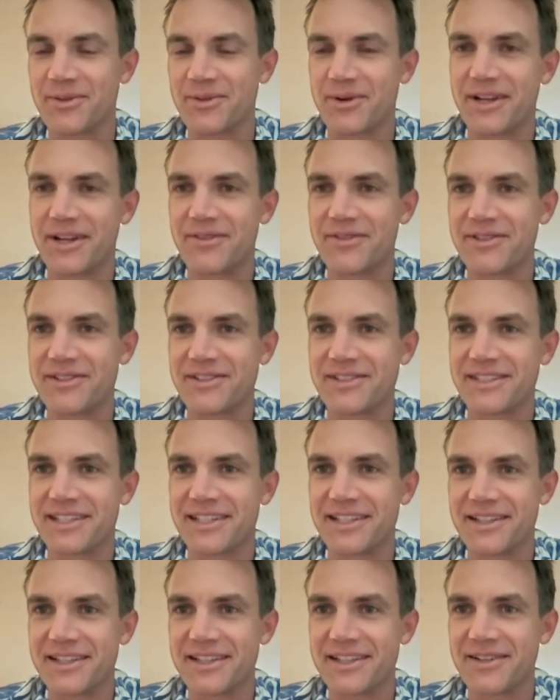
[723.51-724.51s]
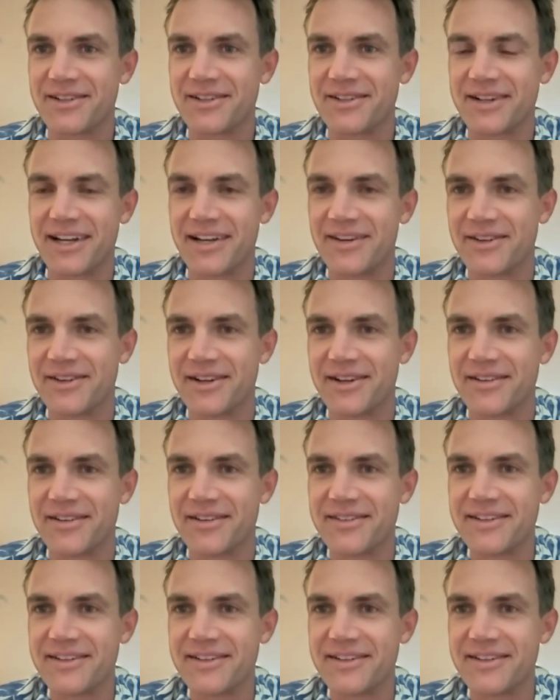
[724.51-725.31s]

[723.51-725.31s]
whatever's illegal. I don't know.